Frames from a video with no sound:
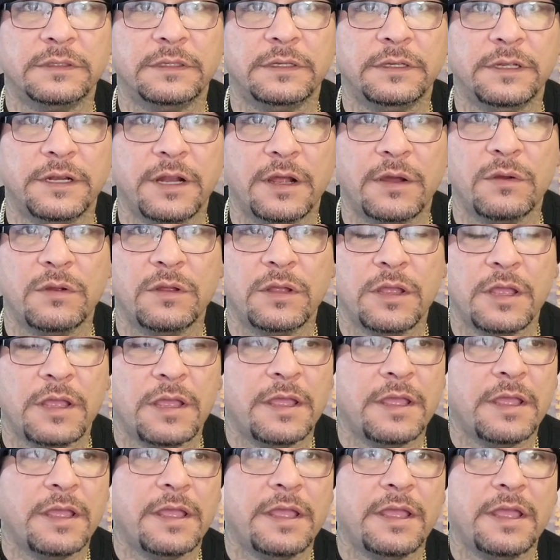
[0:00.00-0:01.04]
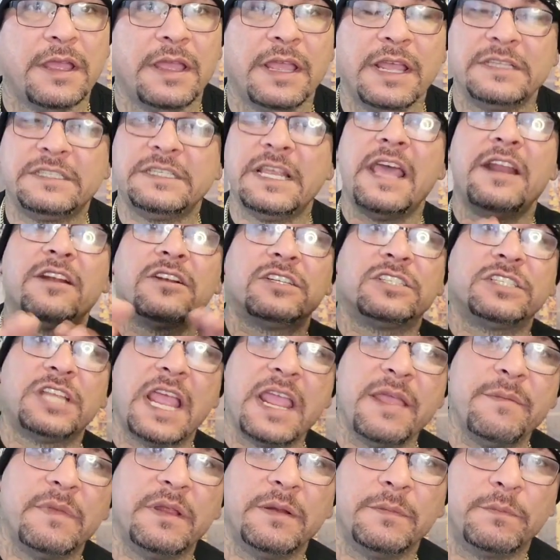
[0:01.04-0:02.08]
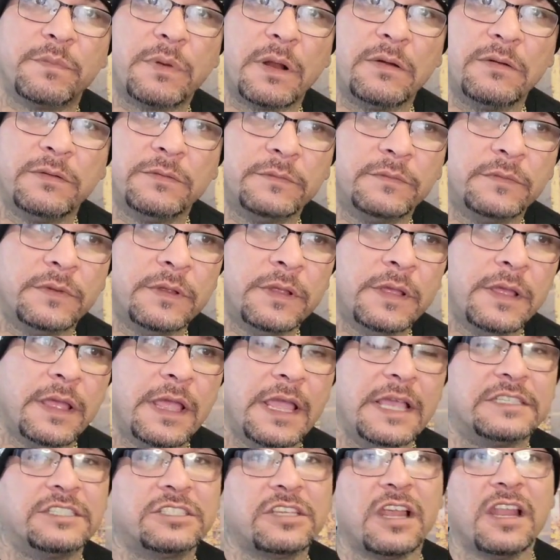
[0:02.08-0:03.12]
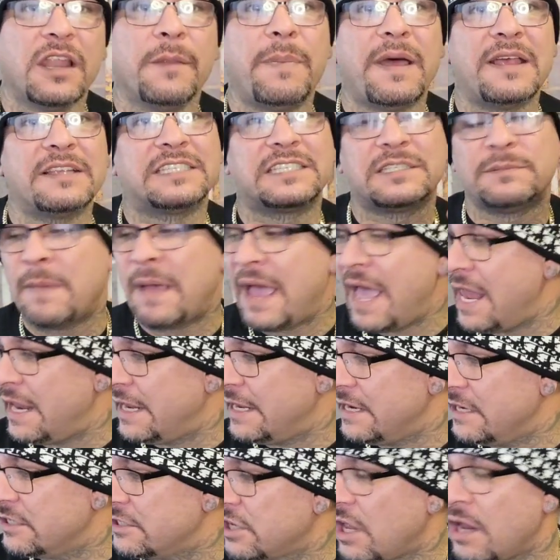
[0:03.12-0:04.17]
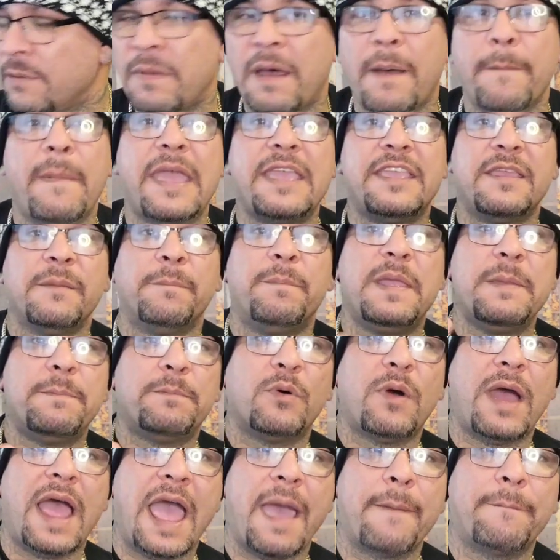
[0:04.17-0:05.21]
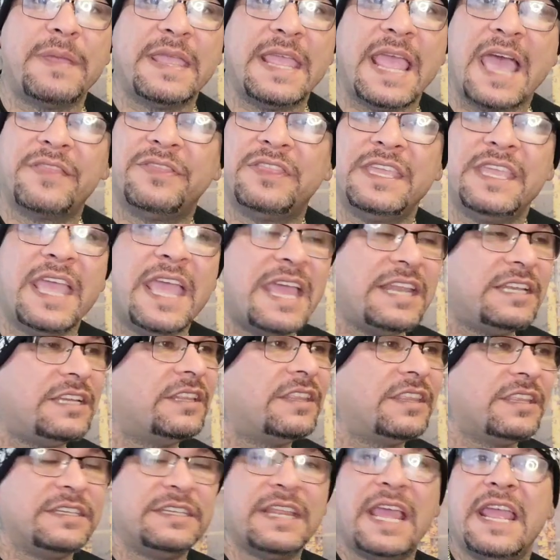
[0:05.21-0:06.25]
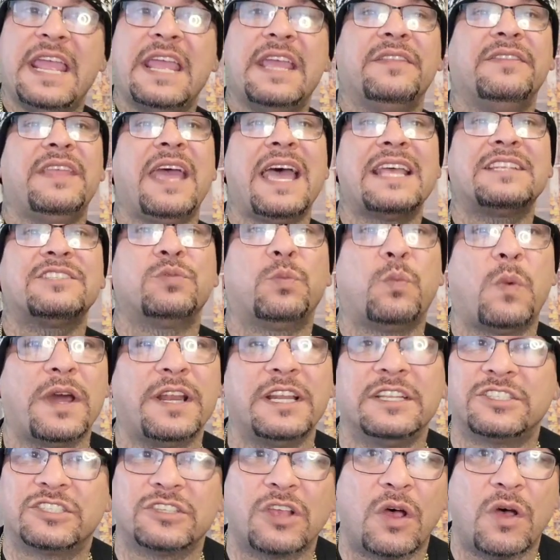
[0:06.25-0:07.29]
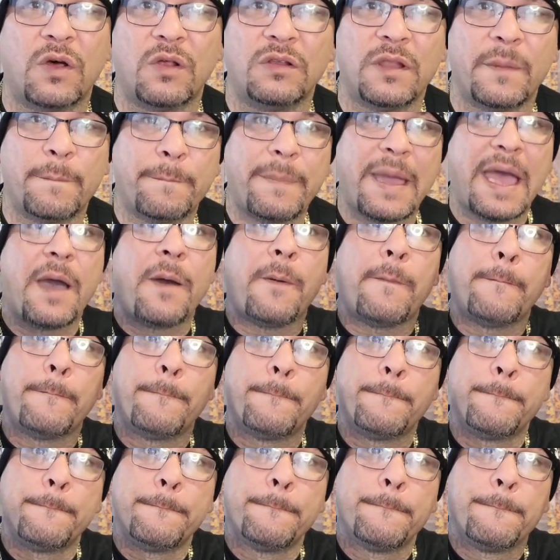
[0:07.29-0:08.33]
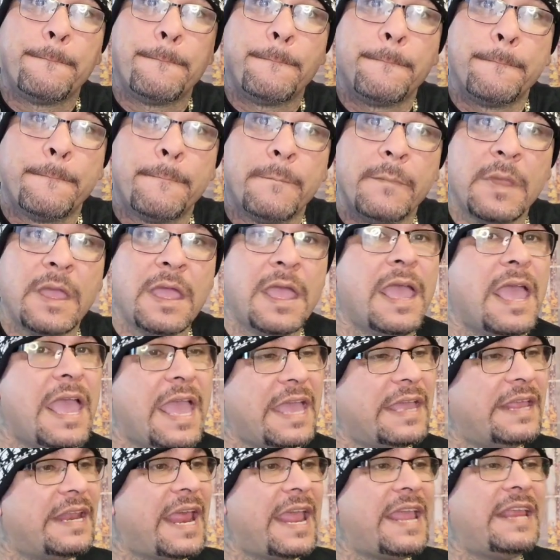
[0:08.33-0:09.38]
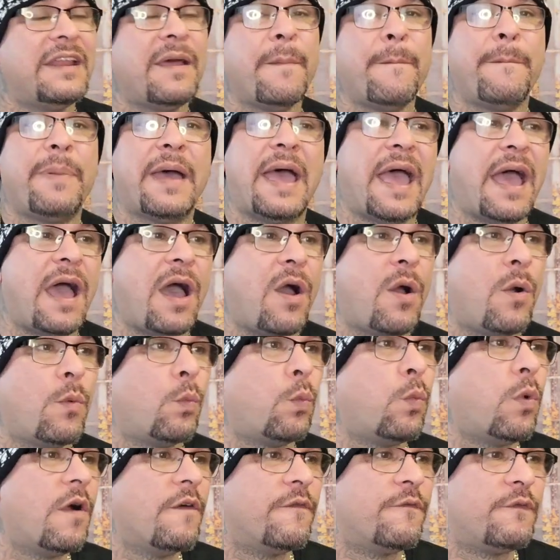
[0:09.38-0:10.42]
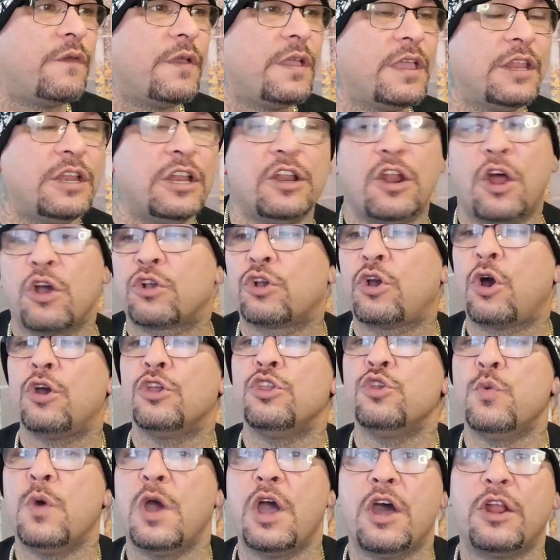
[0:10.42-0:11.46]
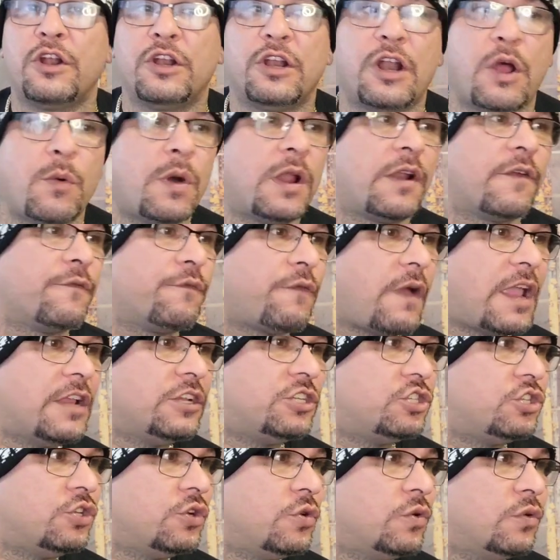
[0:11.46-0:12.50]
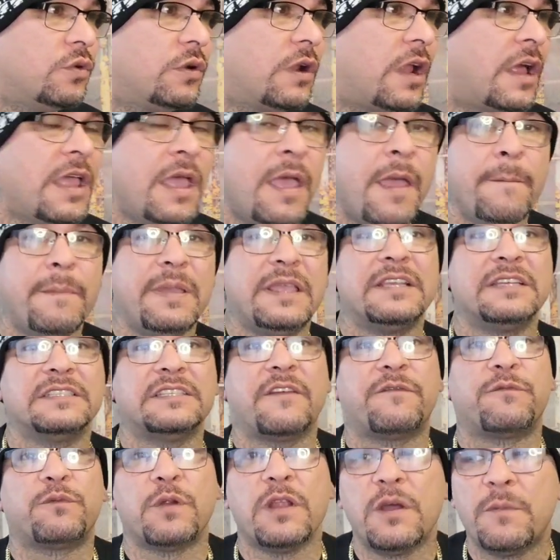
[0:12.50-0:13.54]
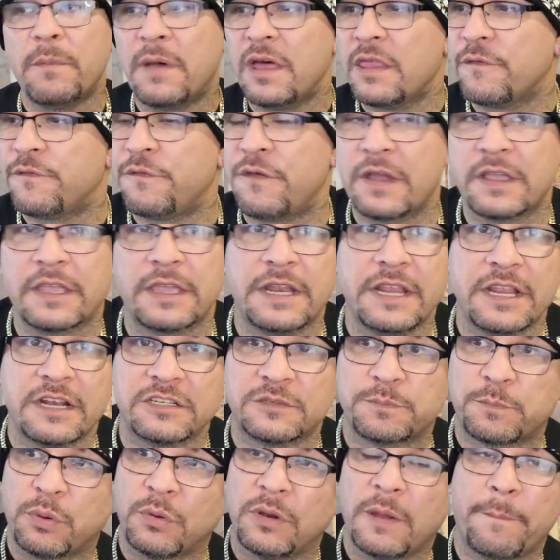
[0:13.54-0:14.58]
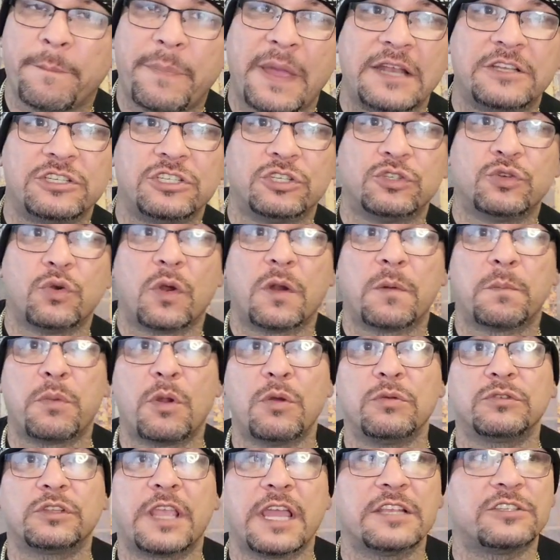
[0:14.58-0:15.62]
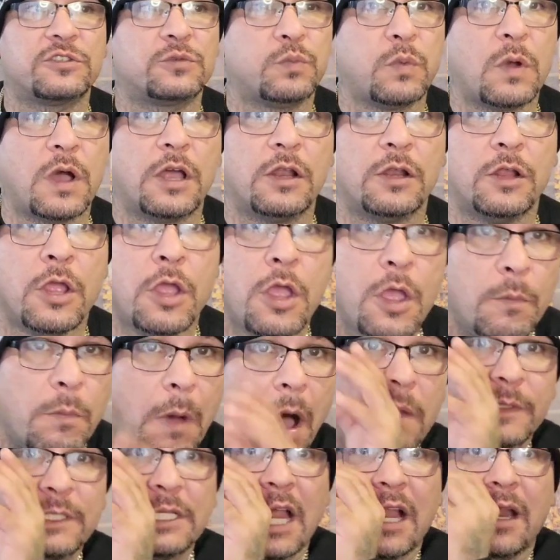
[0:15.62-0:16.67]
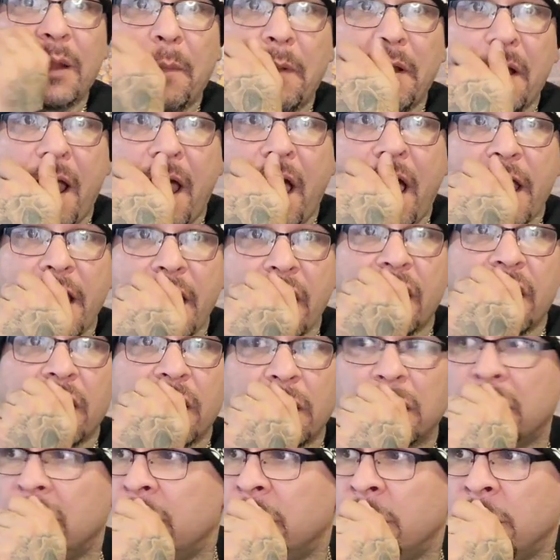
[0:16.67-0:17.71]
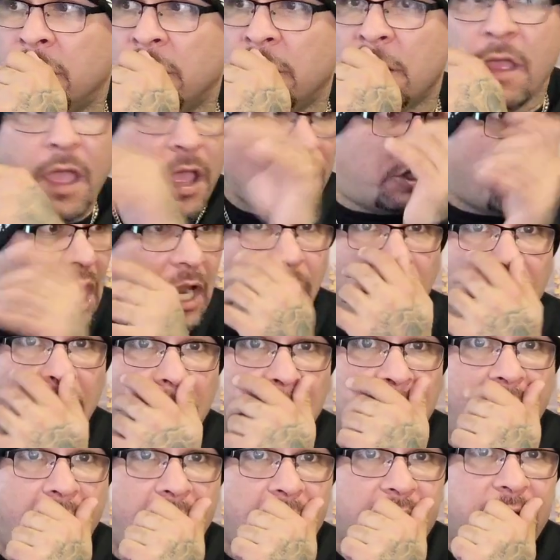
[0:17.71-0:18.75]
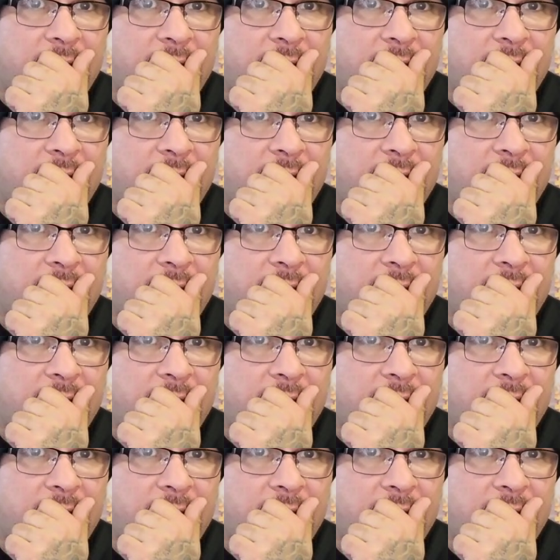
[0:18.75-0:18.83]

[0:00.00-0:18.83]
You know, it's entertainment, bro. It's all about smiling. It's all about making people happy at the end of the day. And that's what it's all about. It ain't about woofing and I'll call you out and I want to fight you. Because if real motherfucking hitters pull up at your door, bro, guess what? Mom, tell them I'm not here. Tell them I'm not